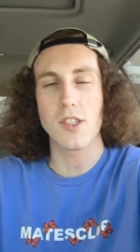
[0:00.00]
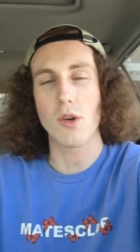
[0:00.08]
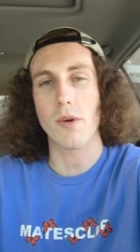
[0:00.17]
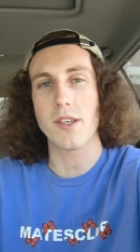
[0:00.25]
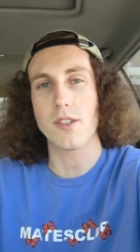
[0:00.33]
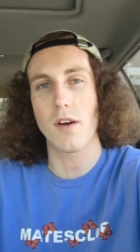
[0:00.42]

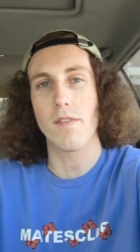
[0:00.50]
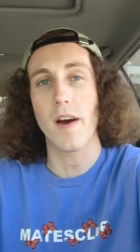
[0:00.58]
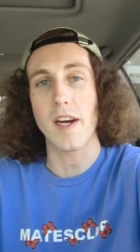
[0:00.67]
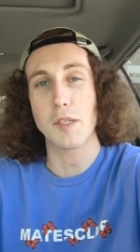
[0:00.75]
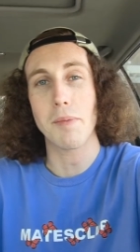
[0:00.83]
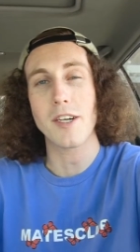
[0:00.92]
Story So
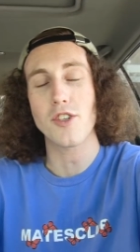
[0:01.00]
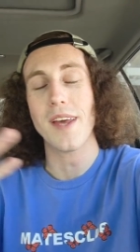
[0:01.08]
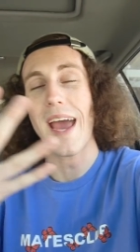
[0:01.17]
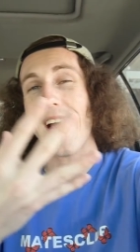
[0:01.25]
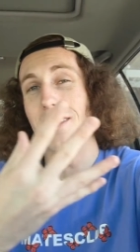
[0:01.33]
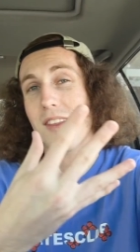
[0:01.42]
Far,
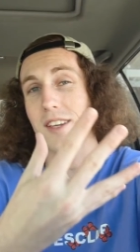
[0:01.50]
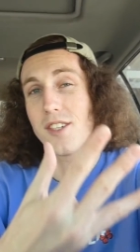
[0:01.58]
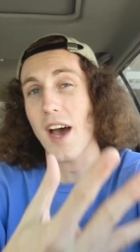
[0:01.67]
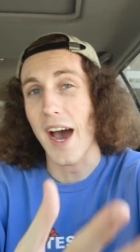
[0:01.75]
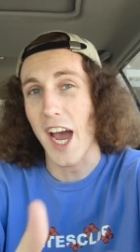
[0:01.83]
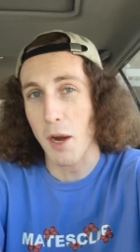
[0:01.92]
especially at the
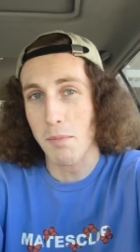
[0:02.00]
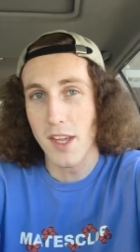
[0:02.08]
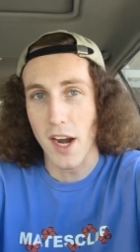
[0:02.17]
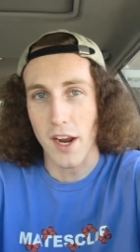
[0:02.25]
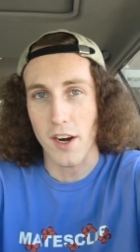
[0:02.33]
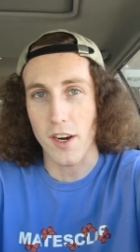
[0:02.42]
time
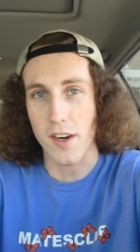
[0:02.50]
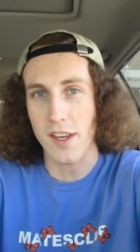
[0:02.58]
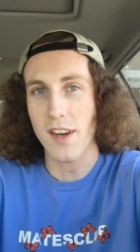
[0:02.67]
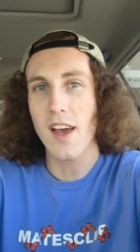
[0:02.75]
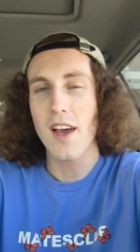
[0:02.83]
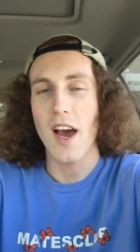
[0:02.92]
that I heard
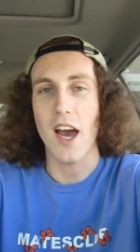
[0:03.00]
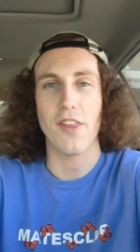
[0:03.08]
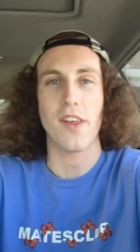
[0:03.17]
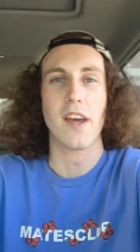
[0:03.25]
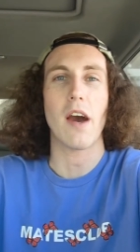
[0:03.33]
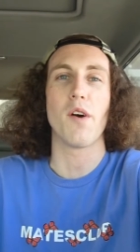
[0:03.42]
it, I
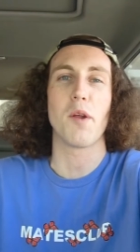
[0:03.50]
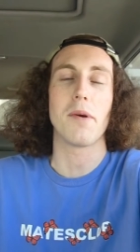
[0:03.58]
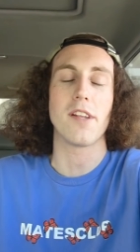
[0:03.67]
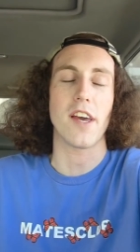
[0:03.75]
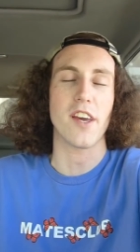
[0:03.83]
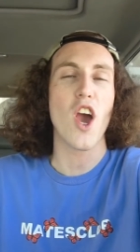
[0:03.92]
think I would have
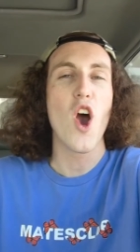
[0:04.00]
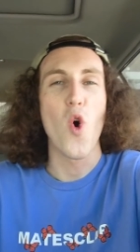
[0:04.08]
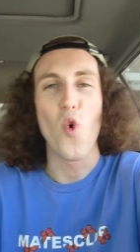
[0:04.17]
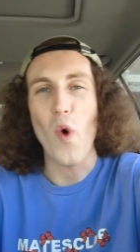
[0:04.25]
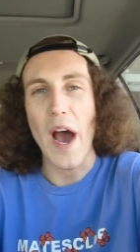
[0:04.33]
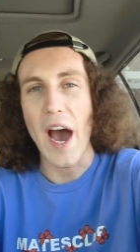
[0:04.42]
been like,
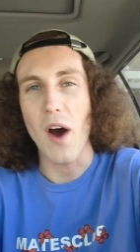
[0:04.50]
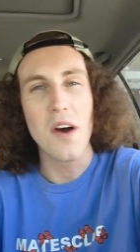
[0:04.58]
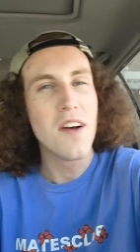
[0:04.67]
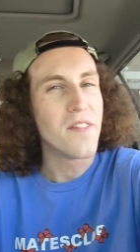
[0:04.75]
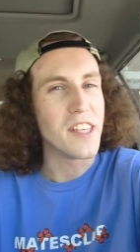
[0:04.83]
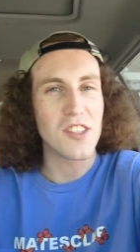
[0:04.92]
wow,
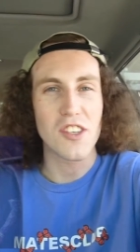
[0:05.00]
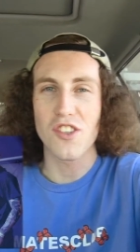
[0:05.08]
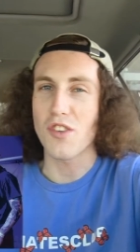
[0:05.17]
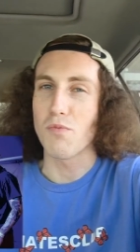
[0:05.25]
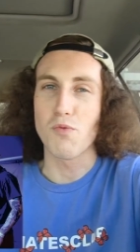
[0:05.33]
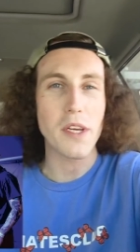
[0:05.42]
this is
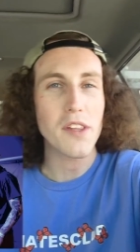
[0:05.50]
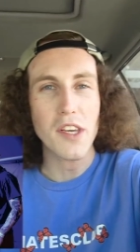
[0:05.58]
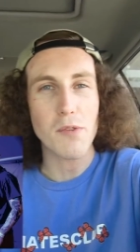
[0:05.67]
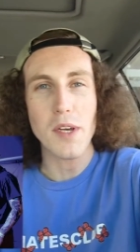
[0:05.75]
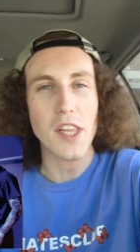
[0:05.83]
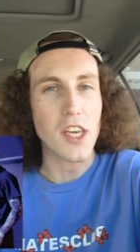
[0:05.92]
some
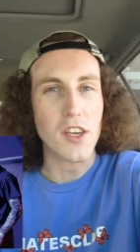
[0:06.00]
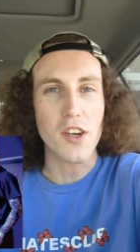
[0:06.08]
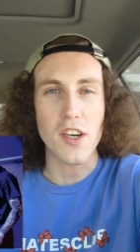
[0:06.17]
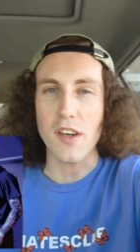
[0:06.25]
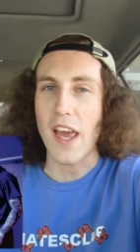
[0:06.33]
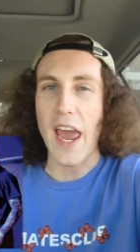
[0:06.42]
really
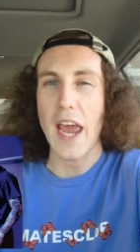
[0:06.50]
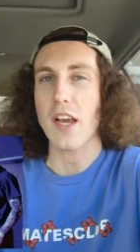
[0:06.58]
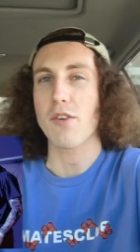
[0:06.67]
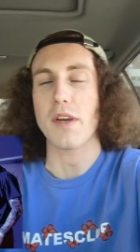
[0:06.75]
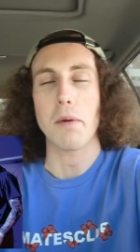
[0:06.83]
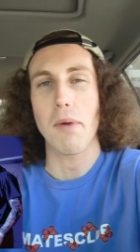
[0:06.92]
good
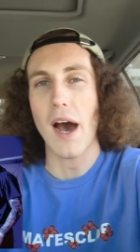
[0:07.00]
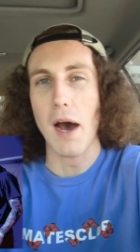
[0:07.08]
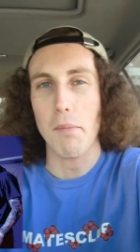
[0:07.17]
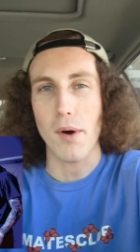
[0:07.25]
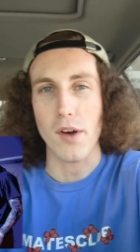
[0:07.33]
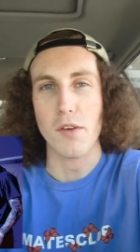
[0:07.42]
angry
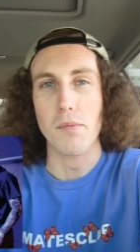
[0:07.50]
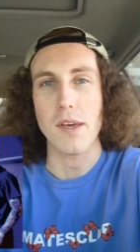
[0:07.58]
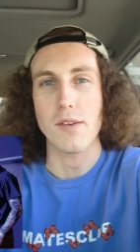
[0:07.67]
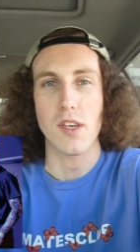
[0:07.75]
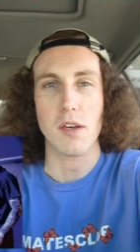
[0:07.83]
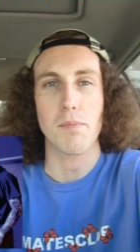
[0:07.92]
pop punk
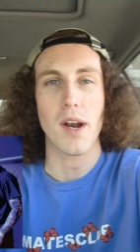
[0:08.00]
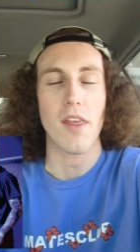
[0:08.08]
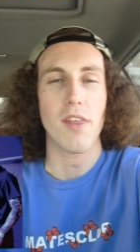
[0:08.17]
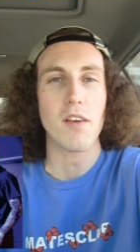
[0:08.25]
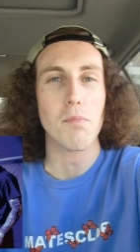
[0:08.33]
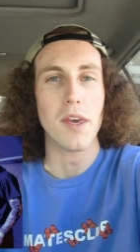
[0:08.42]
music. But I
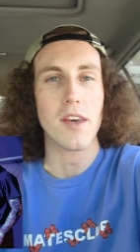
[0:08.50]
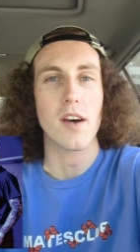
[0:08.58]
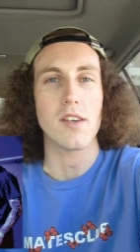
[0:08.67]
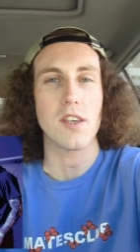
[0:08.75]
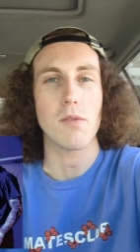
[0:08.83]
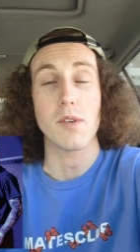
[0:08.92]
think
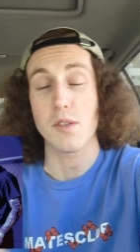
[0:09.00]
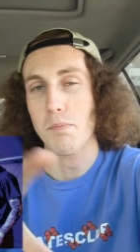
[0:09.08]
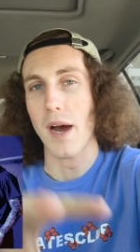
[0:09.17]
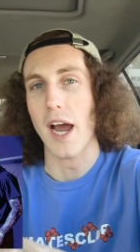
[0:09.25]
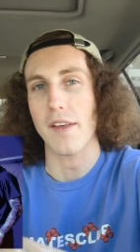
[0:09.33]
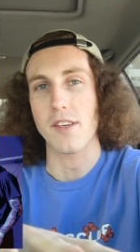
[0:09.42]
because it was
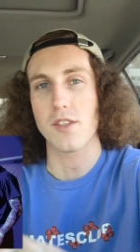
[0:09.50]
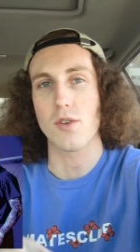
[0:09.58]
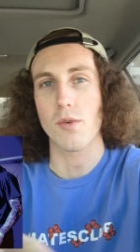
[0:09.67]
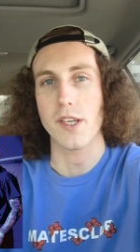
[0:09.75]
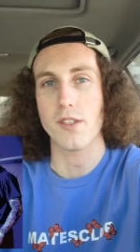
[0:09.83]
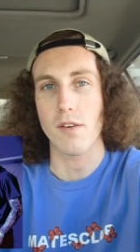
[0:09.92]
by the
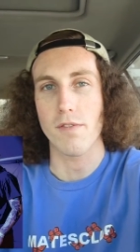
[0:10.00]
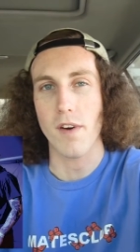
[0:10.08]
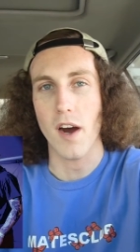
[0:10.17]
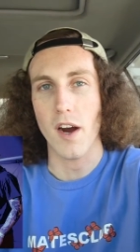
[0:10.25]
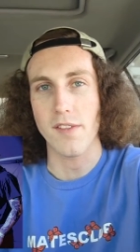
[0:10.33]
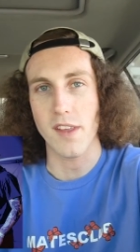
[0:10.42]
Story So
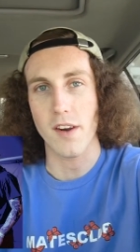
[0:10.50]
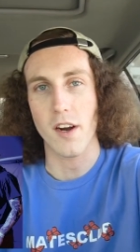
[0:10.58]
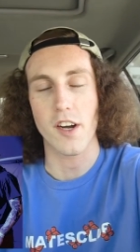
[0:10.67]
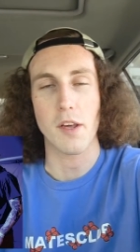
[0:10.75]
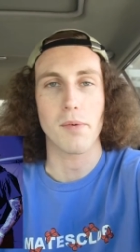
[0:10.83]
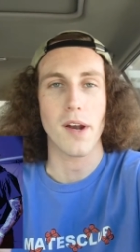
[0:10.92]
Far and they'd
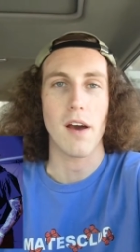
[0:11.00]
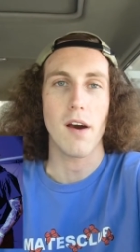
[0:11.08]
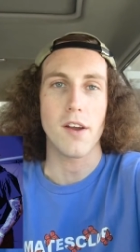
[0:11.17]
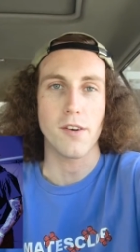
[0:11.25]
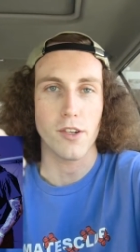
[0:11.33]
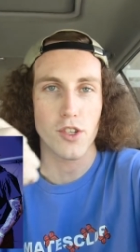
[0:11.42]
already put out
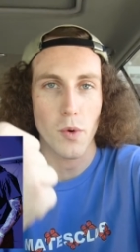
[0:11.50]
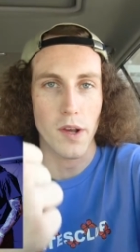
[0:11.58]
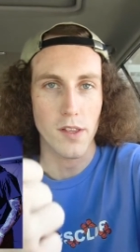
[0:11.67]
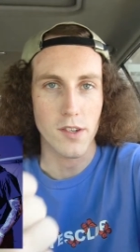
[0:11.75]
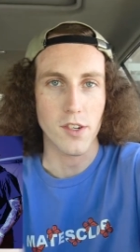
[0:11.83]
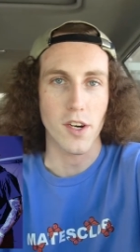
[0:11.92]
Under
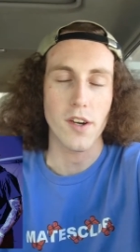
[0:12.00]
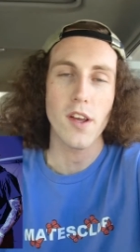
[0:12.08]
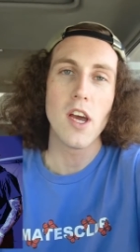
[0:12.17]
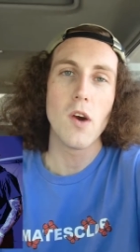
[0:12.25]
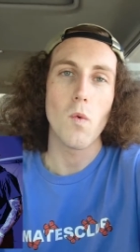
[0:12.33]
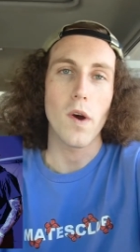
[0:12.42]
Soil and Dirt,
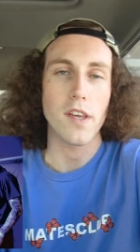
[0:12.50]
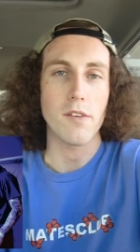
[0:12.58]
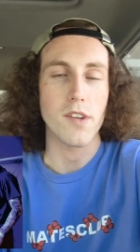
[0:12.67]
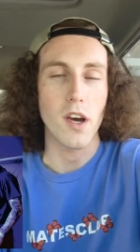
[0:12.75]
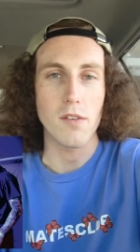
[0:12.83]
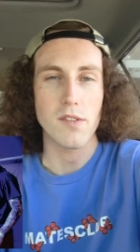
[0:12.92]
What You
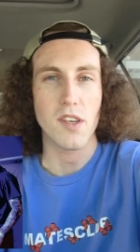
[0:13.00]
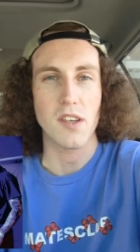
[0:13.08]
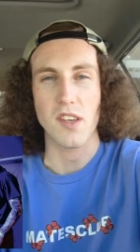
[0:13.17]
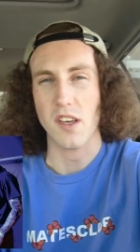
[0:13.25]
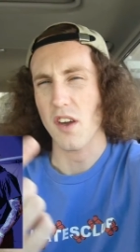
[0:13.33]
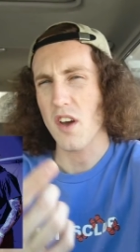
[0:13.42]
Don't See, I
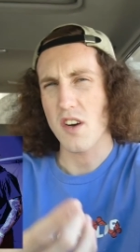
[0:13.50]
was like,